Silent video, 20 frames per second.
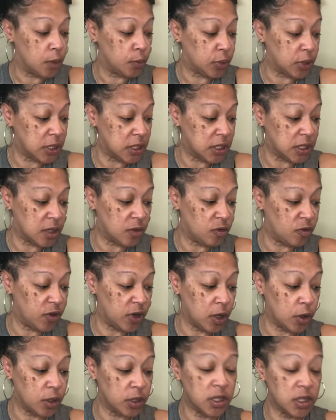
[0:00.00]
Please give the
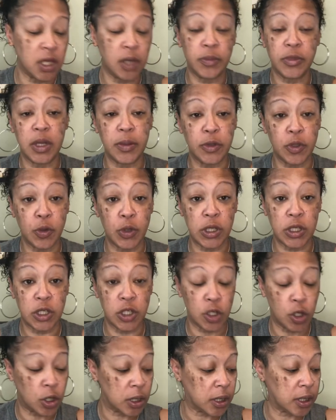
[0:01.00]
video a thumbs up so we can
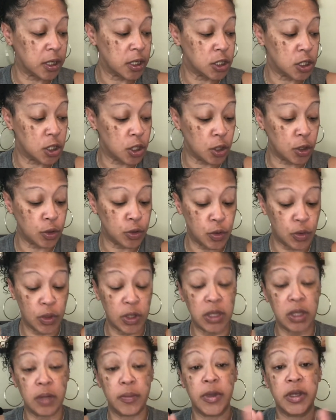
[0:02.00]
circulate it to those who
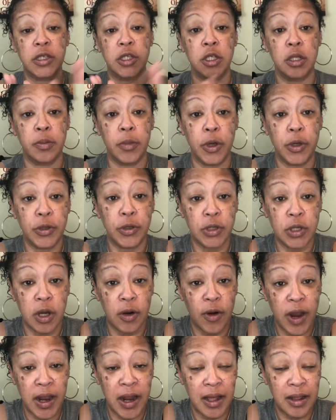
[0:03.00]
need the message the most. All
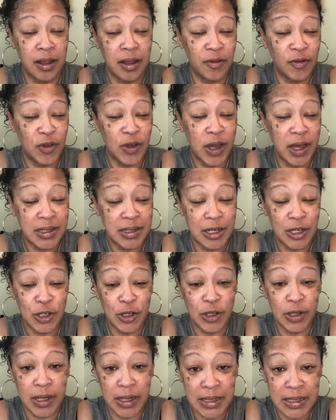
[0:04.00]
right. I love you guys. And
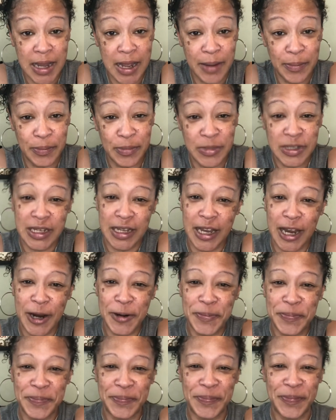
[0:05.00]
until next time, take
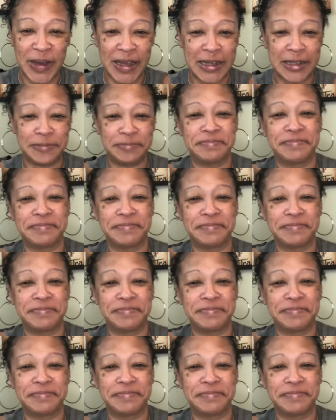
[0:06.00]
care. Bye.